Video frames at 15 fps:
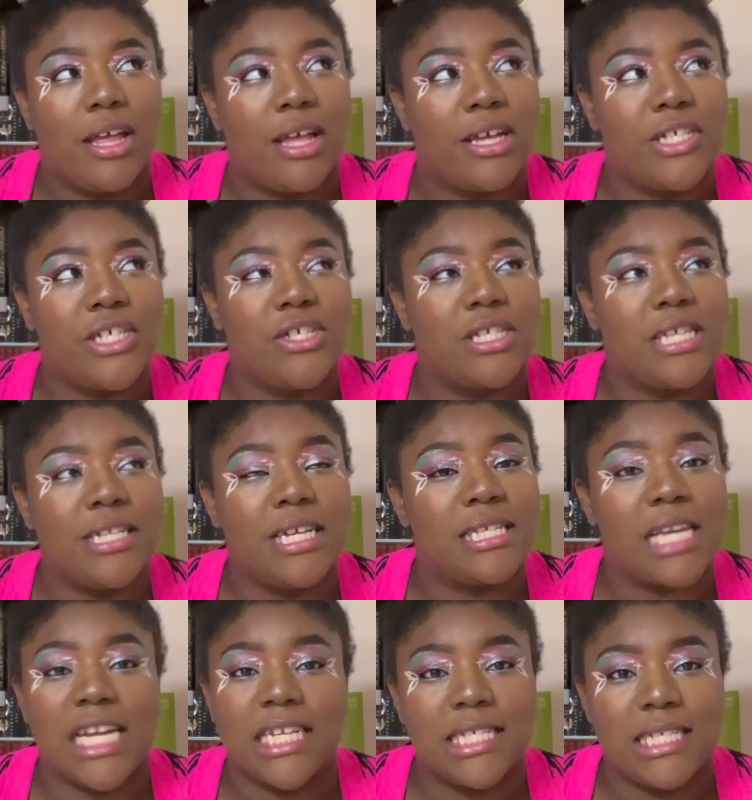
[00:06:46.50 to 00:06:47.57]
She's just like this
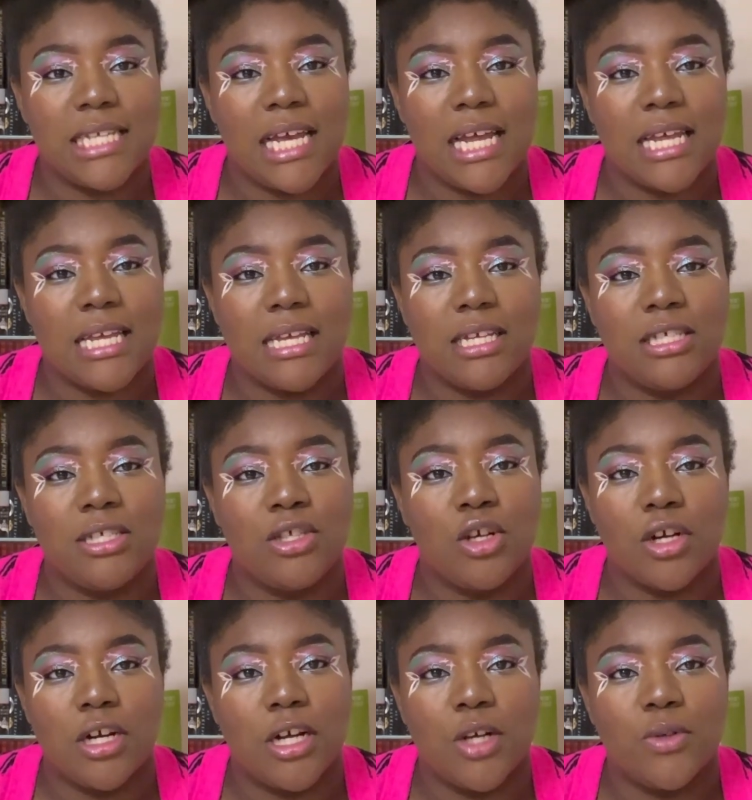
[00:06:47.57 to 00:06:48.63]
innocent
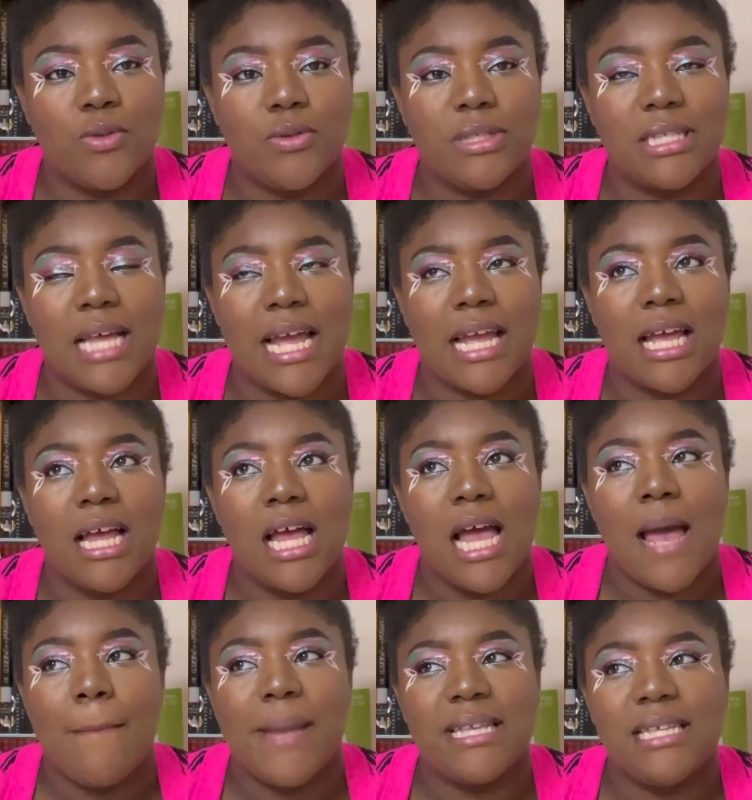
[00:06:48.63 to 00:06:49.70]
girl who's like
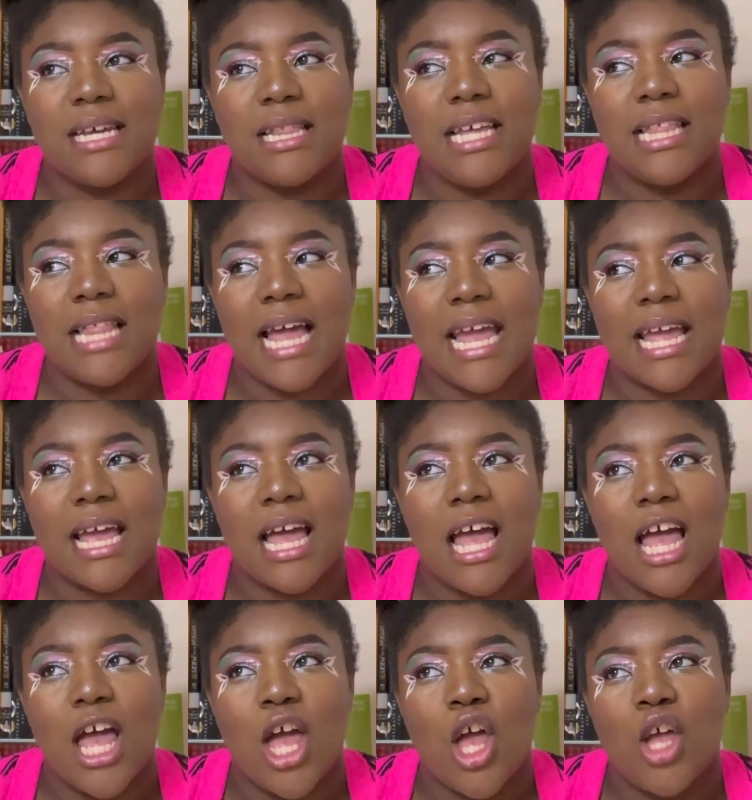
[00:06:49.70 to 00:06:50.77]
basically like,
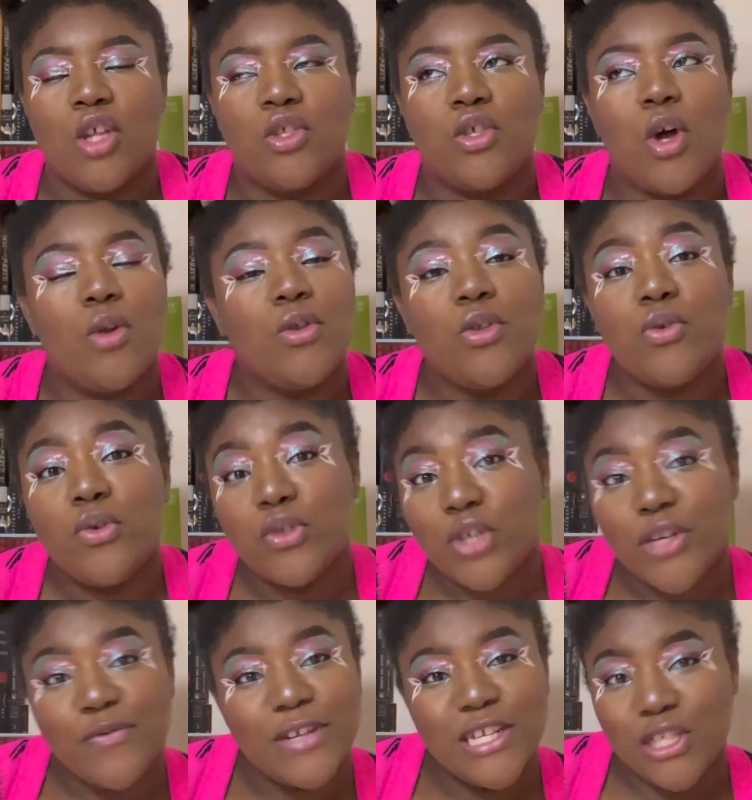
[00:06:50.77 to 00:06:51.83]
don't lose
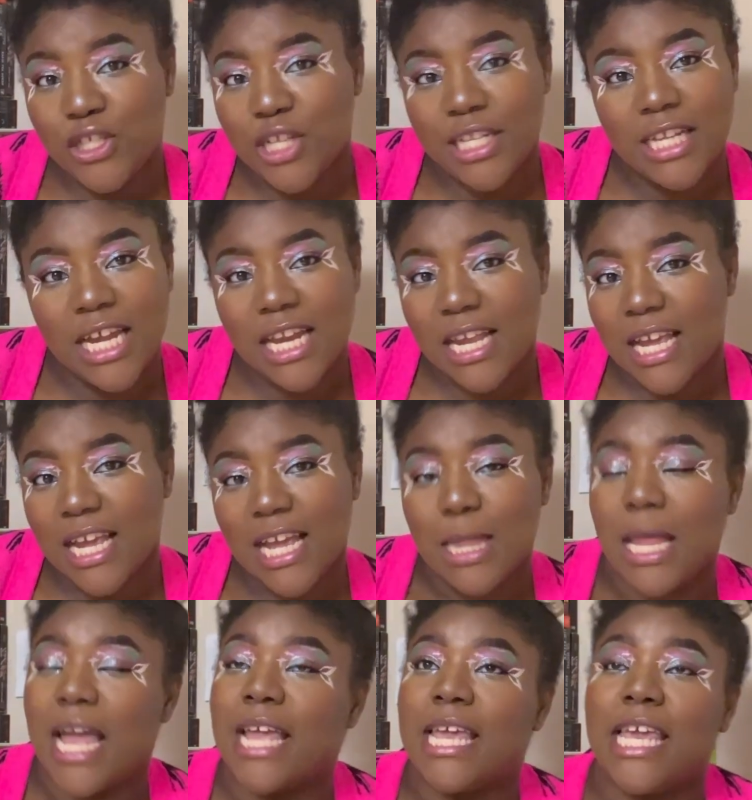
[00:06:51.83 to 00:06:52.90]
your virginity,
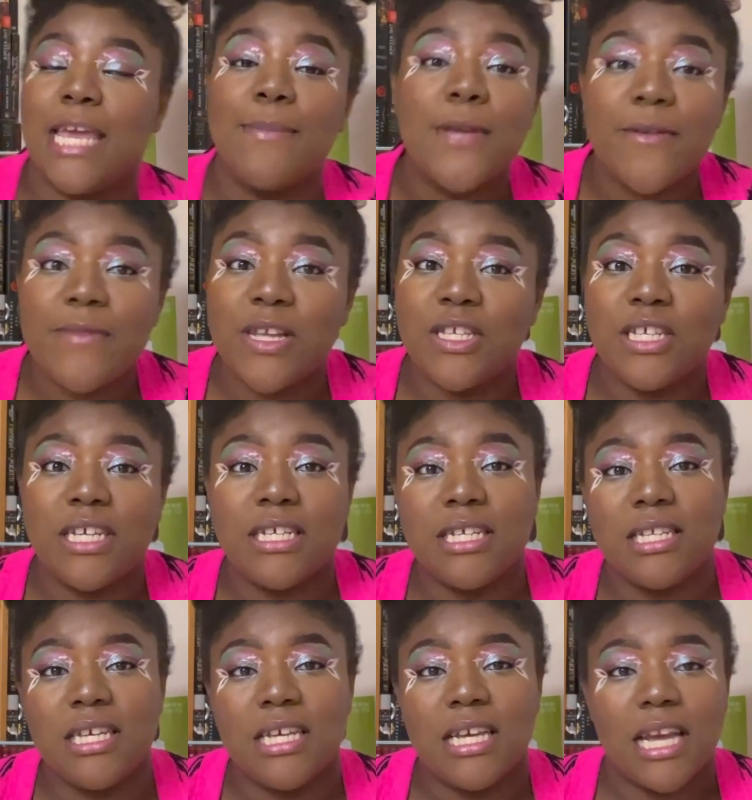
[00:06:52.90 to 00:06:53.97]
like keep your
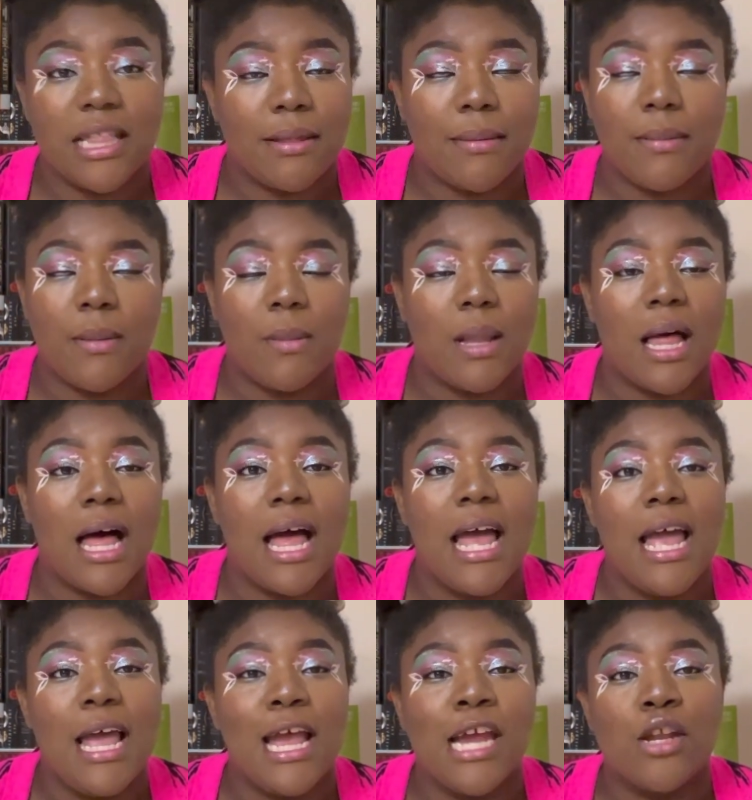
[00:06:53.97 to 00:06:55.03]
virginity and blah blah blah.
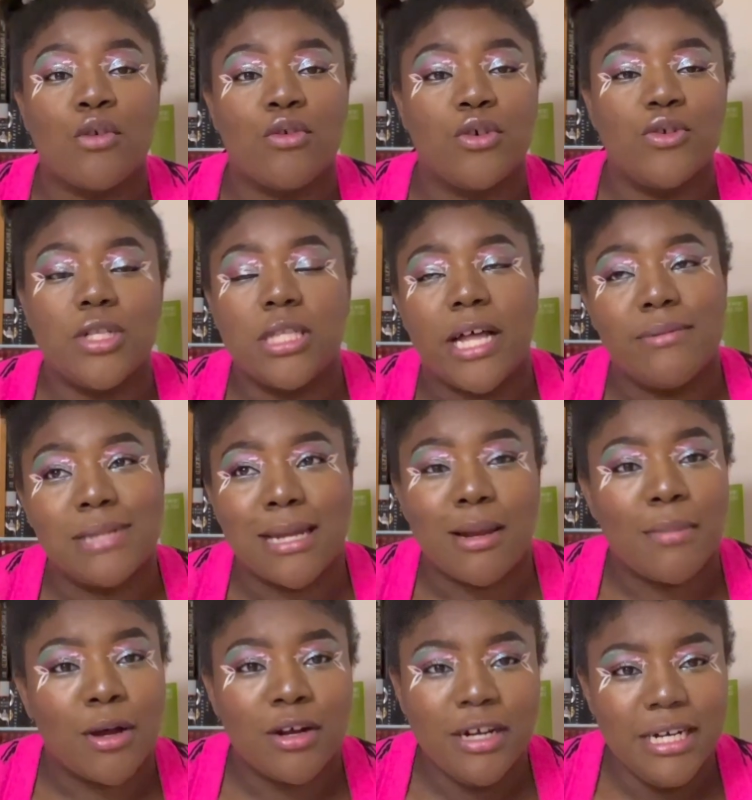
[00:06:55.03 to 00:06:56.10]
And Crew loves that
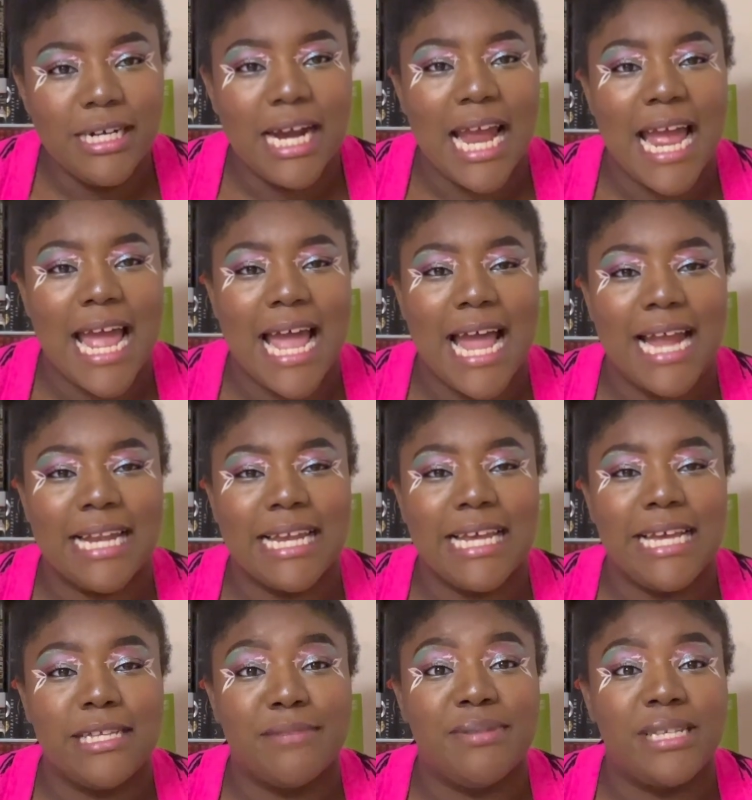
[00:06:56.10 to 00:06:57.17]
about her, and
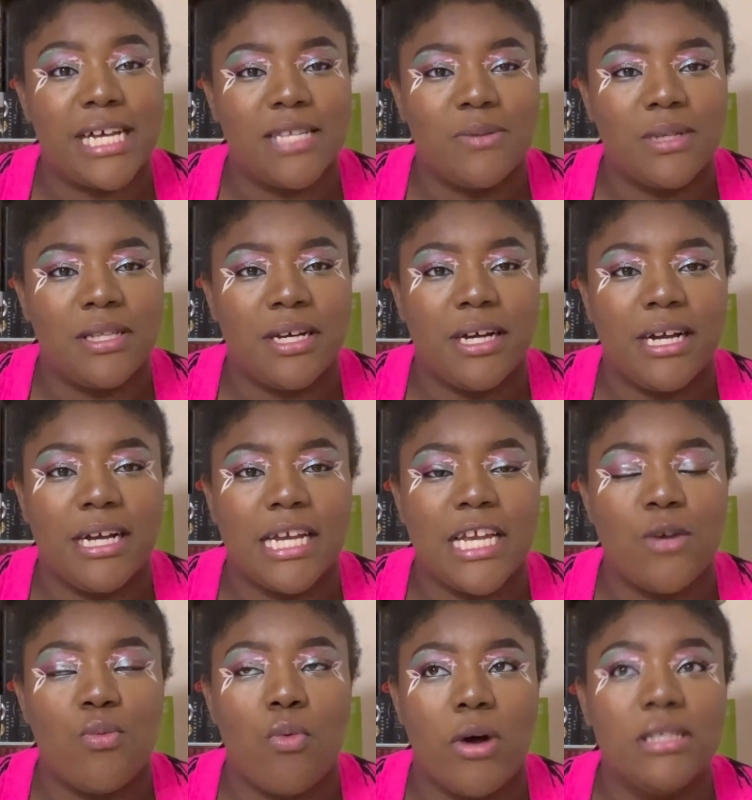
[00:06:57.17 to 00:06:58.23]
he's obsessed with her. He
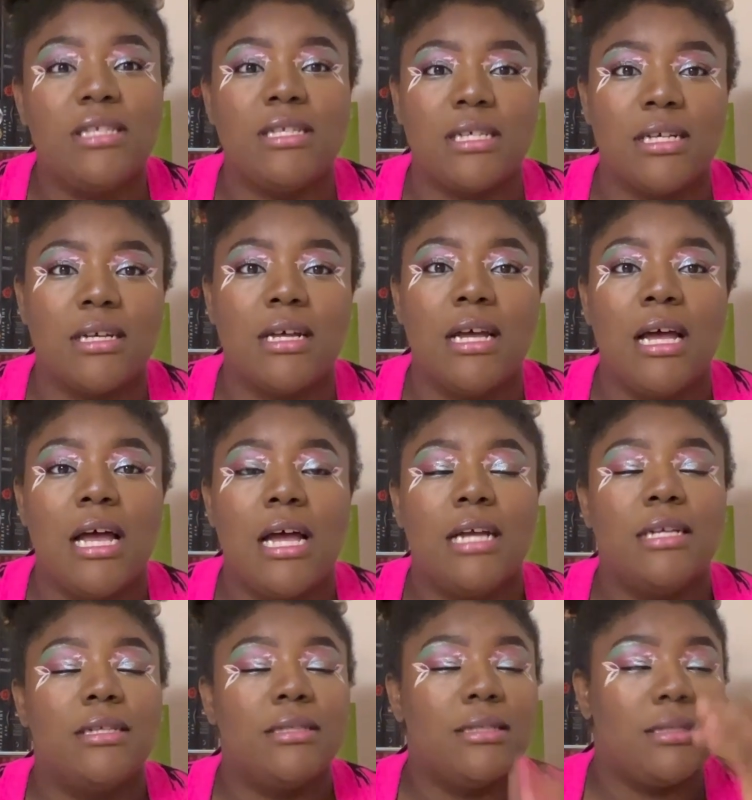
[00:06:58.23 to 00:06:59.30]
wants to
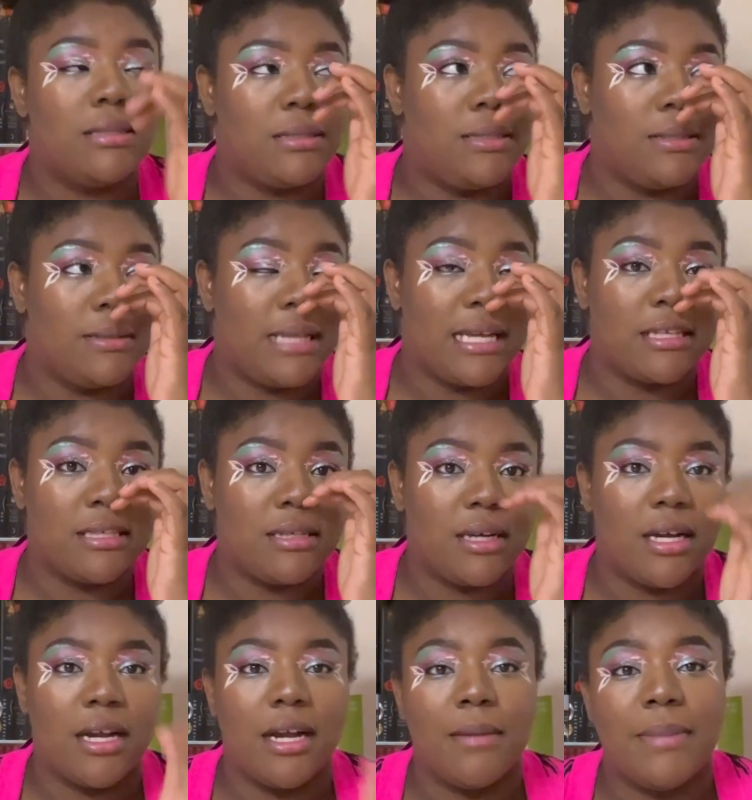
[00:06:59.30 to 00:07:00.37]
do things to
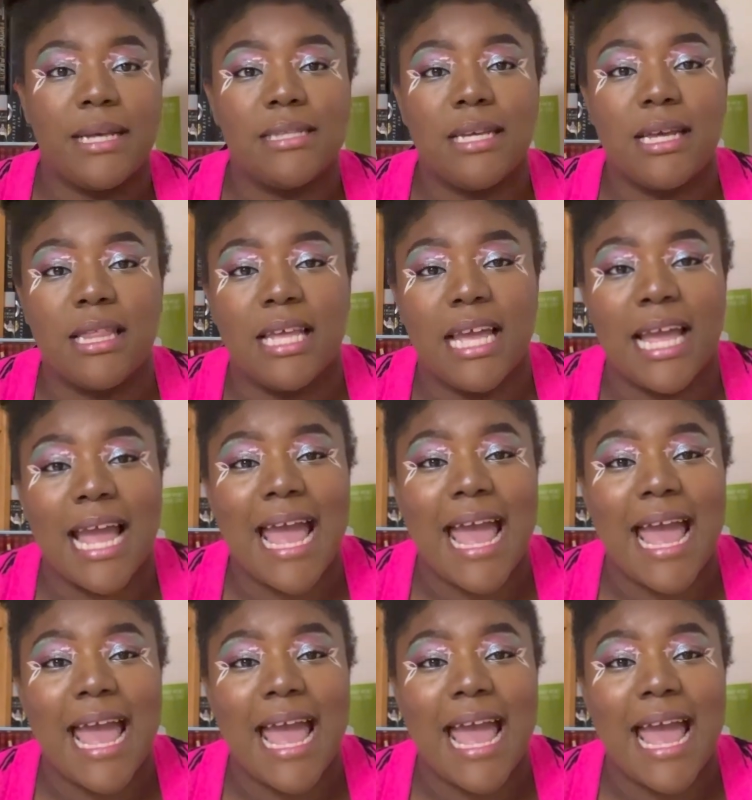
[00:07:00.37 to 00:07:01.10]
her, basically.